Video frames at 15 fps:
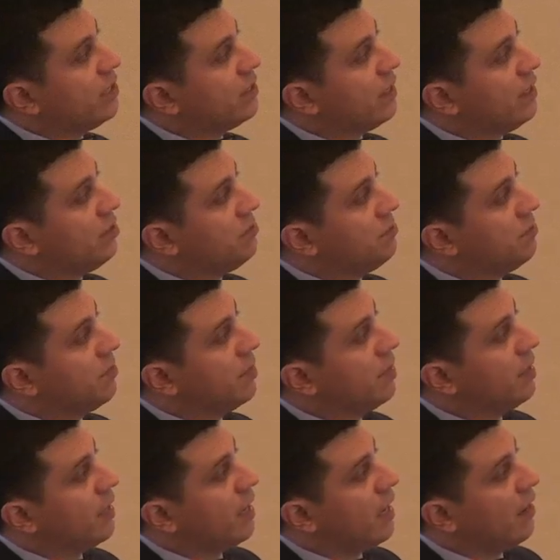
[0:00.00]
see
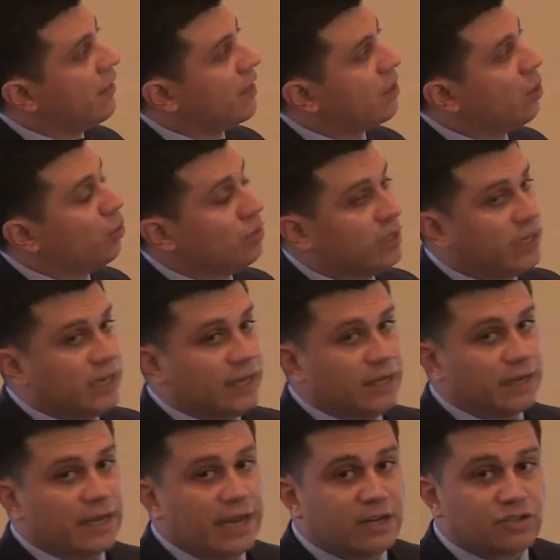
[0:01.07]
uh, that only
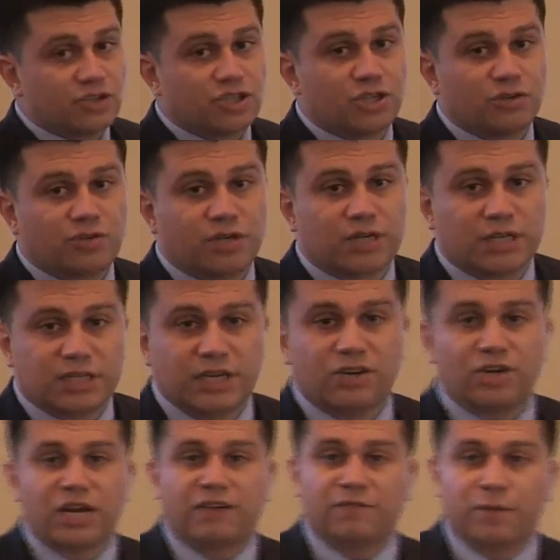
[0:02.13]
Asian children
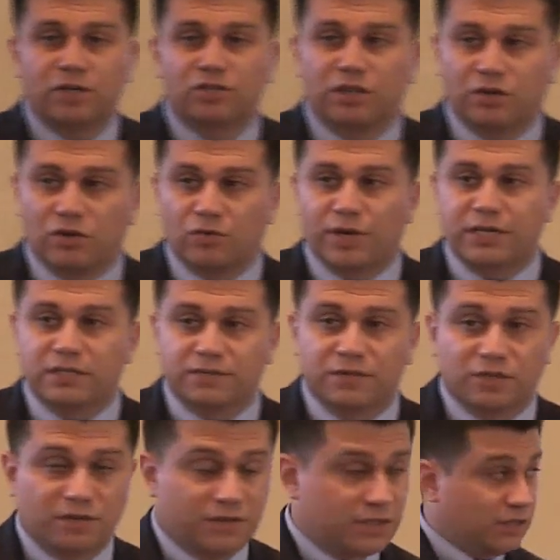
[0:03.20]
continue to have much lower rates of
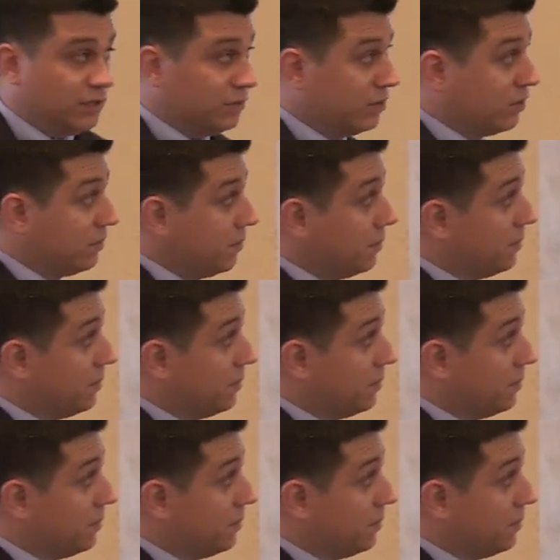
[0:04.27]
service use.